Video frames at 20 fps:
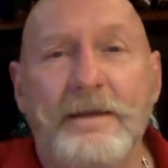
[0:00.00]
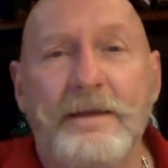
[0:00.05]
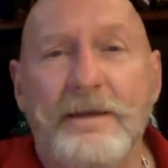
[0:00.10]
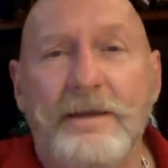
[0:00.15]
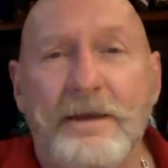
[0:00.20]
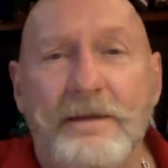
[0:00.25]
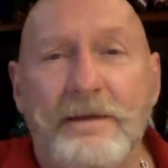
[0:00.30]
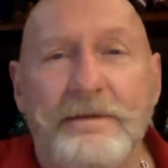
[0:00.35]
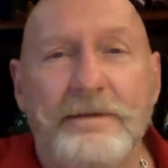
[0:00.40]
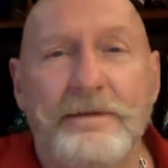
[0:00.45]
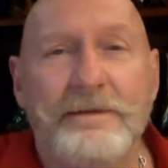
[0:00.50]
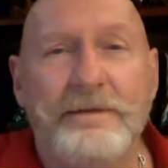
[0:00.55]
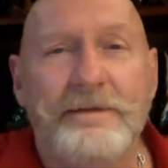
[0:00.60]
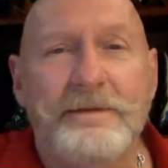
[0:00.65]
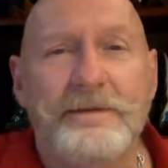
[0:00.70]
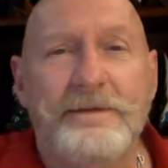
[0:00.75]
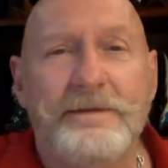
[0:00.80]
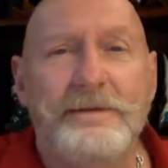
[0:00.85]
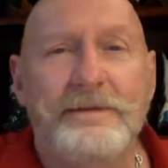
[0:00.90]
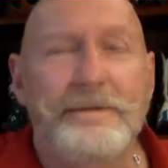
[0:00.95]
the
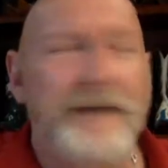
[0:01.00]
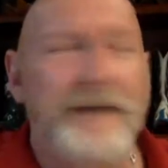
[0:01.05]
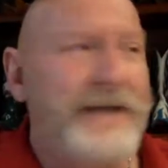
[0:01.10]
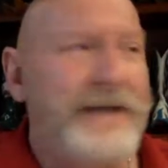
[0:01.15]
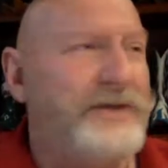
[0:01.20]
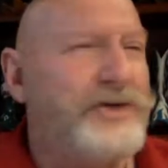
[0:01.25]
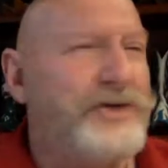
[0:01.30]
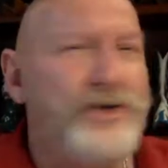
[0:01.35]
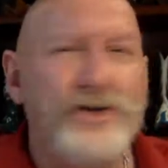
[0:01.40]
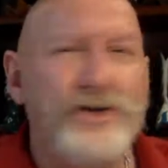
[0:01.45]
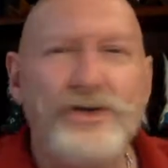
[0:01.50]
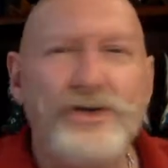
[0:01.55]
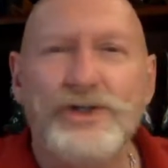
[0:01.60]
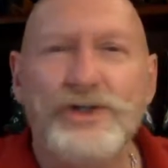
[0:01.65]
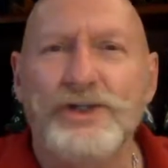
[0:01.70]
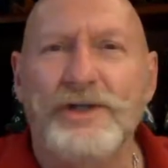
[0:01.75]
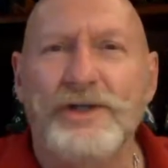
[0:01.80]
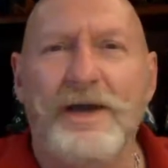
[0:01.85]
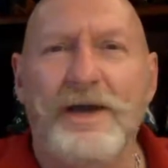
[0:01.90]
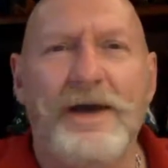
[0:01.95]
the
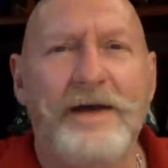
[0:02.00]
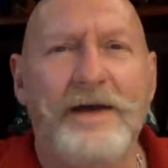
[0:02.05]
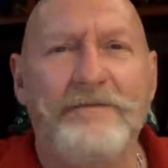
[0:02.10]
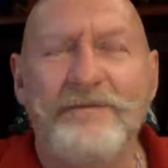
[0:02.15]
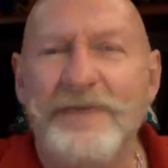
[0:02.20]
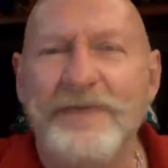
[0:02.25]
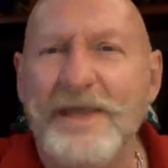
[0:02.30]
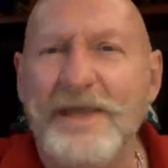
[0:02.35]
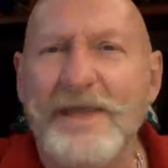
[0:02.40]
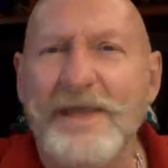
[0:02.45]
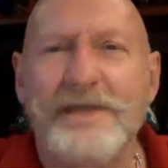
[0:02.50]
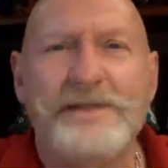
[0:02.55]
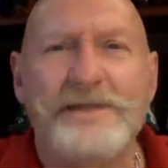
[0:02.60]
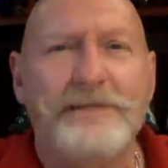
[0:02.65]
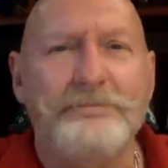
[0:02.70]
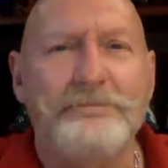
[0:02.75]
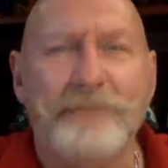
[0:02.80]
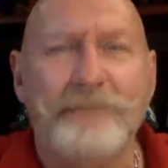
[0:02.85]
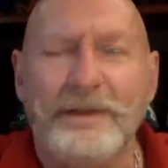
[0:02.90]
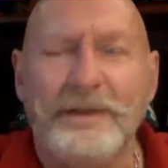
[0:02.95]
minutia of things
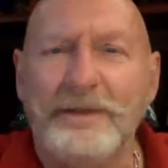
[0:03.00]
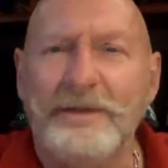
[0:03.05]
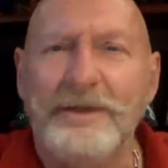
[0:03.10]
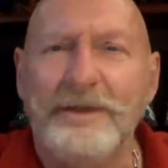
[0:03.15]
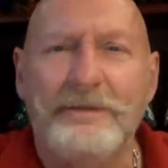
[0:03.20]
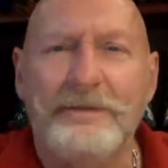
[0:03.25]
that be,